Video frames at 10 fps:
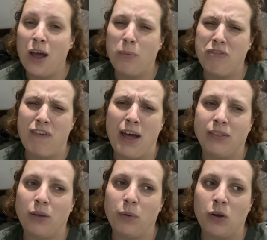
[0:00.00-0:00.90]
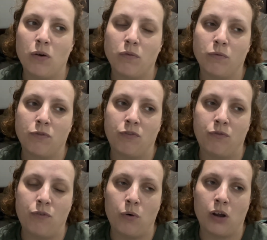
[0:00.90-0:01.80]
We found that we got
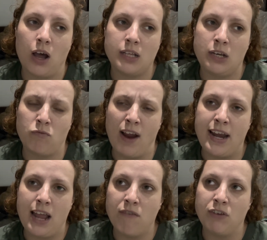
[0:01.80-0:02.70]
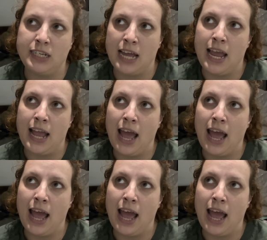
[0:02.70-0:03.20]
forecasted rain every day,